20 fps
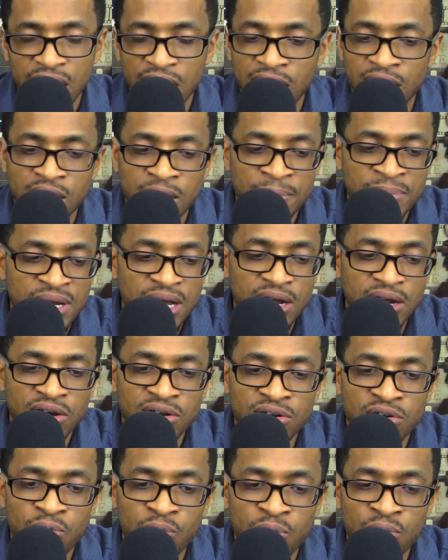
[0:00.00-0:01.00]
And I'm not
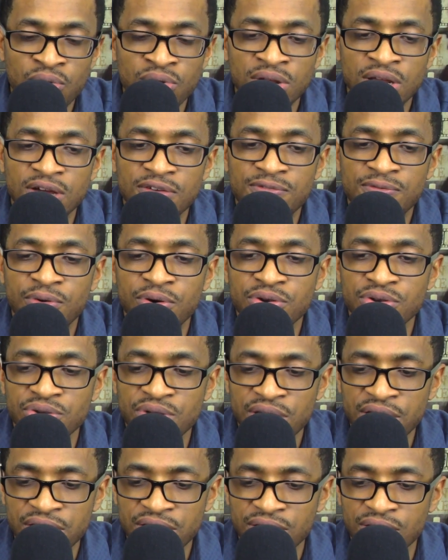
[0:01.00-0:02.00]
going to ruin that for you
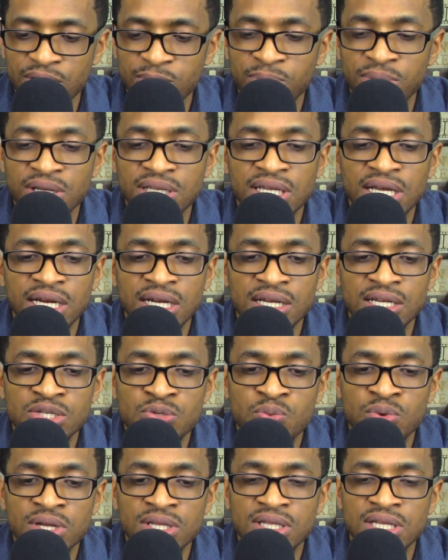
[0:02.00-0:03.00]
here, but that is
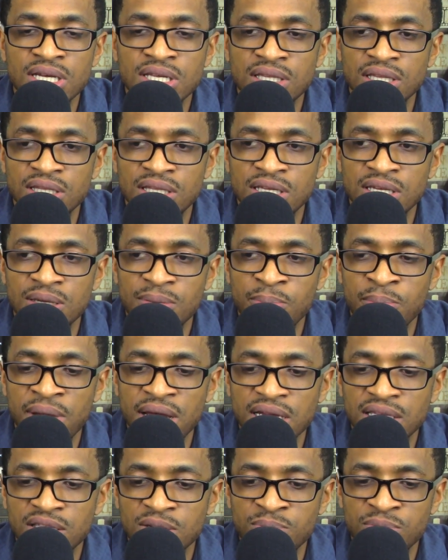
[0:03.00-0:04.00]
one thing that did
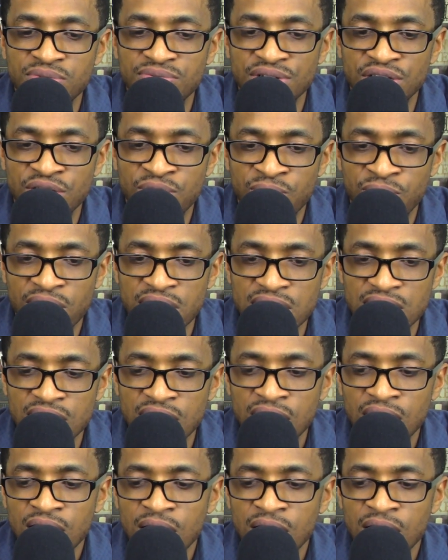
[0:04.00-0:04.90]
make the movie great.